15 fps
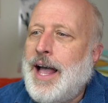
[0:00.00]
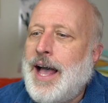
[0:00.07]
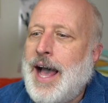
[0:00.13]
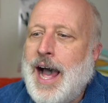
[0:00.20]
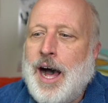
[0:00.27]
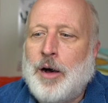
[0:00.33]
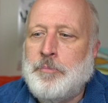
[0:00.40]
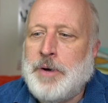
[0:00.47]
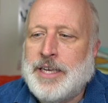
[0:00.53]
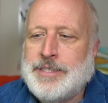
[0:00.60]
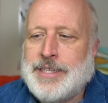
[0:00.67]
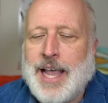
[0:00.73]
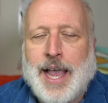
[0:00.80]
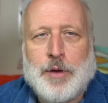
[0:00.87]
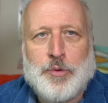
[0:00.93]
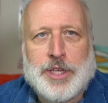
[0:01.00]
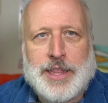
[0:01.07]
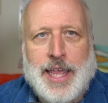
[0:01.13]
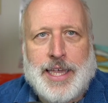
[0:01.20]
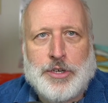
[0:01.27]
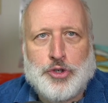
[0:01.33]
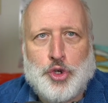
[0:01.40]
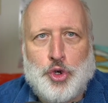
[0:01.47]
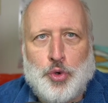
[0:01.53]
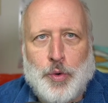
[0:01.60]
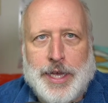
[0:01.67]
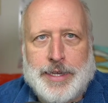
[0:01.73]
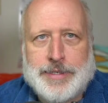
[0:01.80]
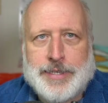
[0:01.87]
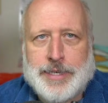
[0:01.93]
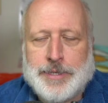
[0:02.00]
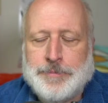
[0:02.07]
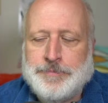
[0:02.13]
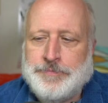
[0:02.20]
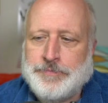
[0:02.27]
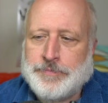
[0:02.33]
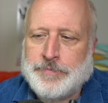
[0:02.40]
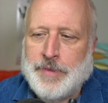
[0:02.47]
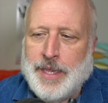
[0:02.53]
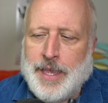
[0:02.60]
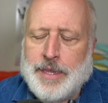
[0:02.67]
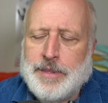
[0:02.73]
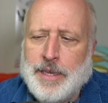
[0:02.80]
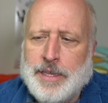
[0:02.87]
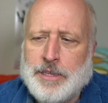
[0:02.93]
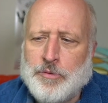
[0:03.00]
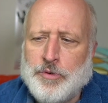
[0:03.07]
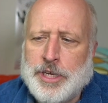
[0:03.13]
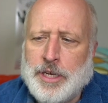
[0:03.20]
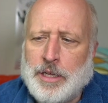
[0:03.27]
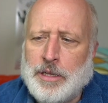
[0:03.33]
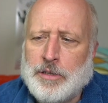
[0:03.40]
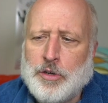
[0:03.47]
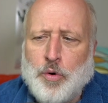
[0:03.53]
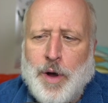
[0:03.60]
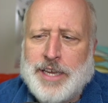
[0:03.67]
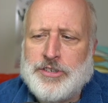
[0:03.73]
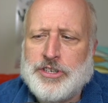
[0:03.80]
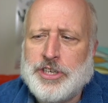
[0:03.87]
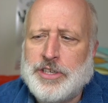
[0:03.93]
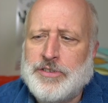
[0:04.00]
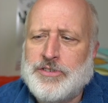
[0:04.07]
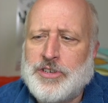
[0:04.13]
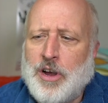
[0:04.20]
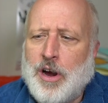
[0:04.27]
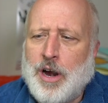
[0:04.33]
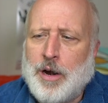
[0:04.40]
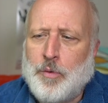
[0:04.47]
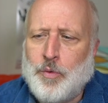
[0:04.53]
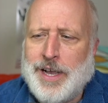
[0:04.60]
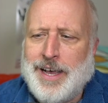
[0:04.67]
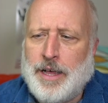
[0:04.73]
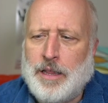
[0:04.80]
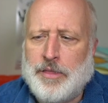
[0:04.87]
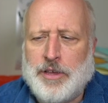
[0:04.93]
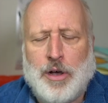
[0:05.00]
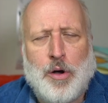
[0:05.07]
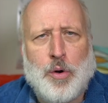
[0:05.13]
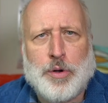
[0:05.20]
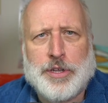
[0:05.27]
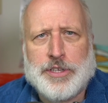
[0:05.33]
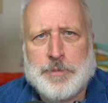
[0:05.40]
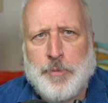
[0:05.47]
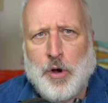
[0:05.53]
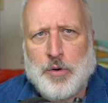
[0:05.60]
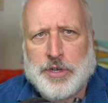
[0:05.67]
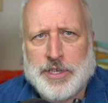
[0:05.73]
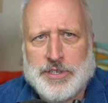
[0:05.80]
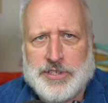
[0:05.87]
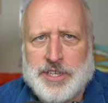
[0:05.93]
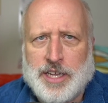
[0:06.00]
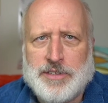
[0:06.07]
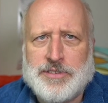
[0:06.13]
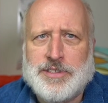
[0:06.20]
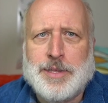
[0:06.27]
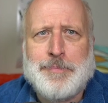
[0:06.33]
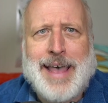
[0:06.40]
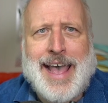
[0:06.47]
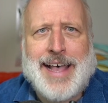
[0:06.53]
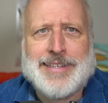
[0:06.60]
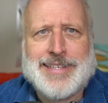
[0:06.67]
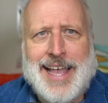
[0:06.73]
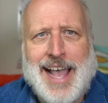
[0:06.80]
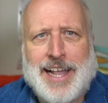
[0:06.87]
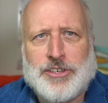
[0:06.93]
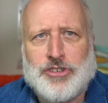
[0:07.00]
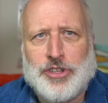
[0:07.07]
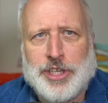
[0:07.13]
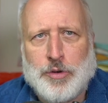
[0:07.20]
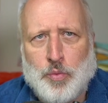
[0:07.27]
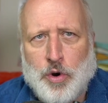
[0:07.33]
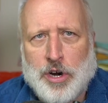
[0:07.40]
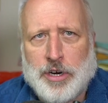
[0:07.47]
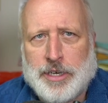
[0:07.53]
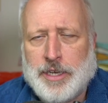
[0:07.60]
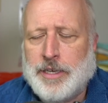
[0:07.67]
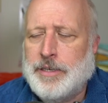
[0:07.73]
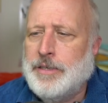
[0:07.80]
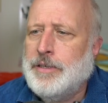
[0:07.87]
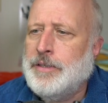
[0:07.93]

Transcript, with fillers: How must I relate to it? And, and the real questions are, well, the hocus pocus, does the mass actually work?